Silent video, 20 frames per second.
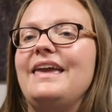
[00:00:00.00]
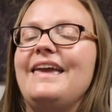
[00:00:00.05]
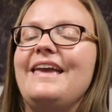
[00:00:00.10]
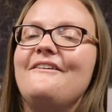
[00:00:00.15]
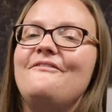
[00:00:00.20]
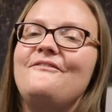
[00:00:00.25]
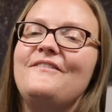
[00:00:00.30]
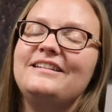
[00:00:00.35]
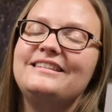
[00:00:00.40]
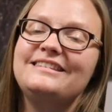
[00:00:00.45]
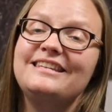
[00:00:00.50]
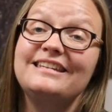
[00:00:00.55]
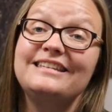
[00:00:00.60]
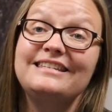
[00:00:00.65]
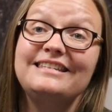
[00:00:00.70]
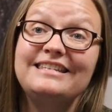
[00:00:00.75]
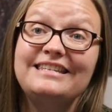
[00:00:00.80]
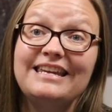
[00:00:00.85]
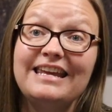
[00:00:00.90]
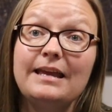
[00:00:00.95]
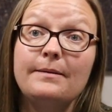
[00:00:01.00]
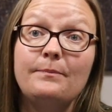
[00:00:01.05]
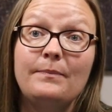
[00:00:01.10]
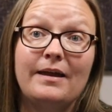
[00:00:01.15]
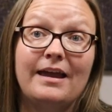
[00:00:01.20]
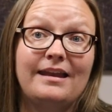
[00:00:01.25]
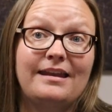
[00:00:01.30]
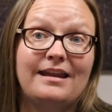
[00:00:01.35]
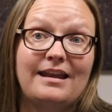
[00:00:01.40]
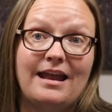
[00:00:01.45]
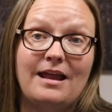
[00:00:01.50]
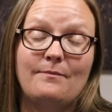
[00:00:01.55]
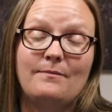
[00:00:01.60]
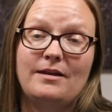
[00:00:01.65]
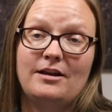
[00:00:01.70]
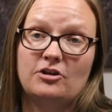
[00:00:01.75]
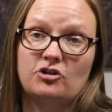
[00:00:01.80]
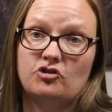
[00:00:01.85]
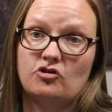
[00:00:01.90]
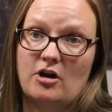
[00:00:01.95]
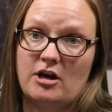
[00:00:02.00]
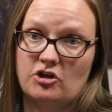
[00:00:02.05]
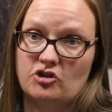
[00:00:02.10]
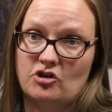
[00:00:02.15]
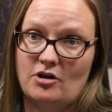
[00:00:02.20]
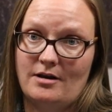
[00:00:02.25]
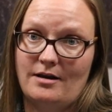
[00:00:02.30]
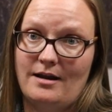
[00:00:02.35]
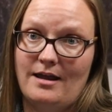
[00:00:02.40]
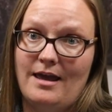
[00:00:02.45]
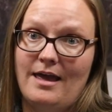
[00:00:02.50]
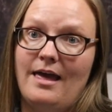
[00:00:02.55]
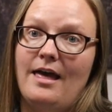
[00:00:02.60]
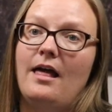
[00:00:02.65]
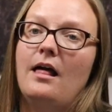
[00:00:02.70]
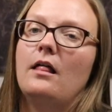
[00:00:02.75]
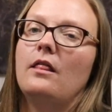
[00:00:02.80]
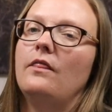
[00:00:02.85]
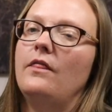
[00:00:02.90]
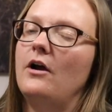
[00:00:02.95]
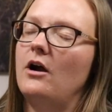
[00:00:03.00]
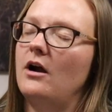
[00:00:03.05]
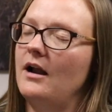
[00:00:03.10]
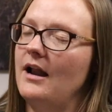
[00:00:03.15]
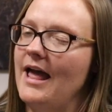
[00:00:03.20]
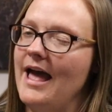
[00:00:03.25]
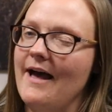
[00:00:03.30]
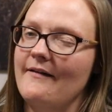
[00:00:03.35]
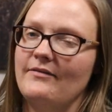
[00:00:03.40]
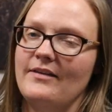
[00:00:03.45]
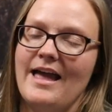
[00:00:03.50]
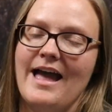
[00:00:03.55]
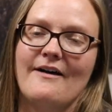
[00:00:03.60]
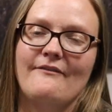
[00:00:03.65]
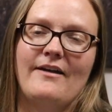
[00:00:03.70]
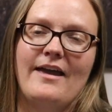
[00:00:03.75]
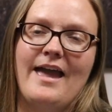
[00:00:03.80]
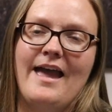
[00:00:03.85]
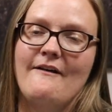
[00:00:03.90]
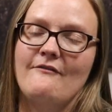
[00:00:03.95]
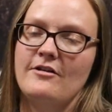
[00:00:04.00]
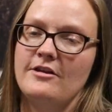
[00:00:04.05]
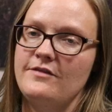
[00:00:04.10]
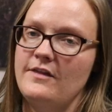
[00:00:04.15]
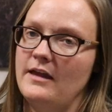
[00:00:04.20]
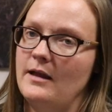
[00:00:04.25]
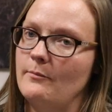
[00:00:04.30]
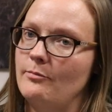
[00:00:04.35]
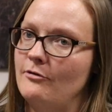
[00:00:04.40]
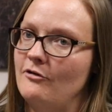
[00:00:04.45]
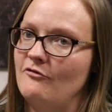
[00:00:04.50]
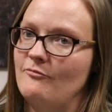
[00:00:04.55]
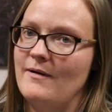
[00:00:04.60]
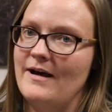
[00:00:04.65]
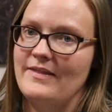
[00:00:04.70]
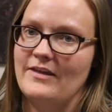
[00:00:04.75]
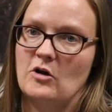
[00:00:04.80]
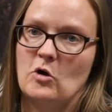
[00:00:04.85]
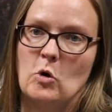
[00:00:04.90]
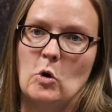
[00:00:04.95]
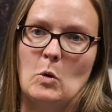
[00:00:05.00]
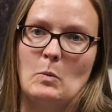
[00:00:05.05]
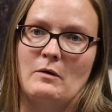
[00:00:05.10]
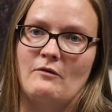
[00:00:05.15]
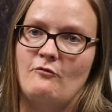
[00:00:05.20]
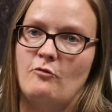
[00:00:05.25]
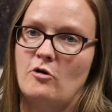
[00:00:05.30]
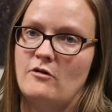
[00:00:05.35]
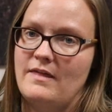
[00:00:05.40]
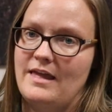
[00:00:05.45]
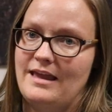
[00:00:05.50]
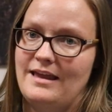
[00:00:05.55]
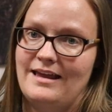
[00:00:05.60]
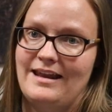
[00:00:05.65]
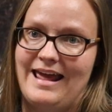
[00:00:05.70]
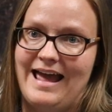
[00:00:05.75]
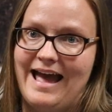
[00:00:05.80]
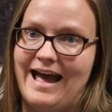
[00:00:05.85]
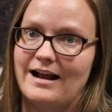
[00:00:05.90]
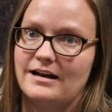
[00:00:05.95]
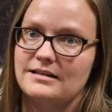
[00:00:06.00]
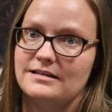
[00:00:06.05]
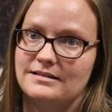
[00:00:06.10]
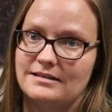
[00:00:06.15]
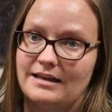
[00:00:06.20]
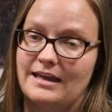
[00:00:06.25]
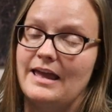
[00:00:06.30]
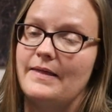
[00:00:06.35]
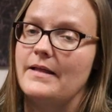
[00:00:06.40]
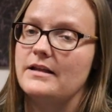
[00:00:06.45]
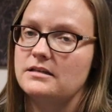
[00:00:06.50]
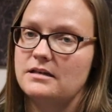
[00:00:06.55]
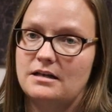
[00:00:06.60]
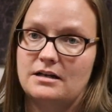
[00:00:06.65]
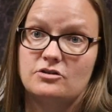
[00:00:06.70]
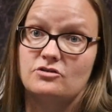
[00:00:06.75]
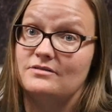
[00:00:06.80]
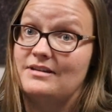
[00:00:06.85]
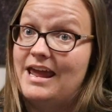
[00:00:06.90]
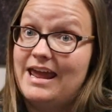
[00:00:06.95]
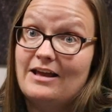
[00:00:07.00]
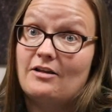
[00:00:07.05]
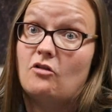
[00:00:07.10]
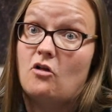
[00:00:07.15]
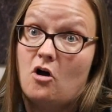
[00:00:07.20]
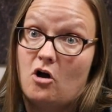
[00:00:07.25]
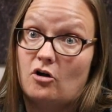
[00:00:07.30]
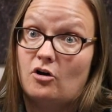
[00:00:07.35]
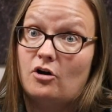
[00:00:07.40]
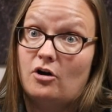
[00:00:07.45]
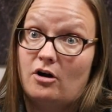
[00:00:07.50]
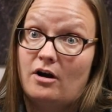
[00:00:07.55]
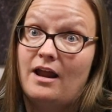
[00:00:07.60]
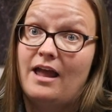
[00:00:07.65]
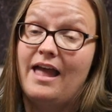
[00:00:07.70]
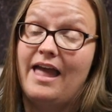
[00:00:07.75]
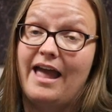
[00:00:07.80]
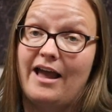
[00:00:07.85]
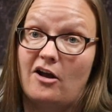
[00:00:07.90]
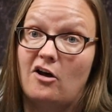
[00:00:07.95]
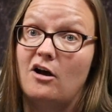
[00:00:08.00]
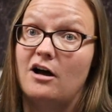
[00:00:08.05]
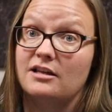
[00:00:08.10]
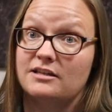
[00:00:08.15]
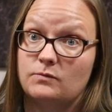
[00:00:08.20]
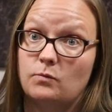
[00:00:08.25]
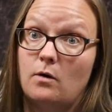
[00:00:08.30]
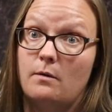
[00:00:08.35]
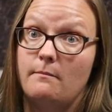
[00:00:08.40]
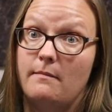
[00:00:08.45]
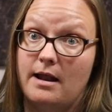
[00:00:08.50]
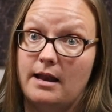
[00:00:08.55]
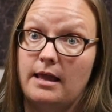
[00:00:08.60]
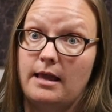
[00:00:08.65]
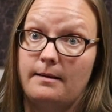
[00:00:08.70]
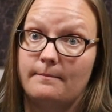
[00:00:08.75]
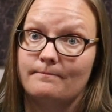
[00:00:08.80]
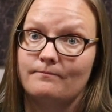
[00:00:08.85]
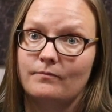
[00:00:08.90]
If it's a dependent administration, they're going to have to have everything approved by the court before they can act. And again, that's going to take longer and cost more money.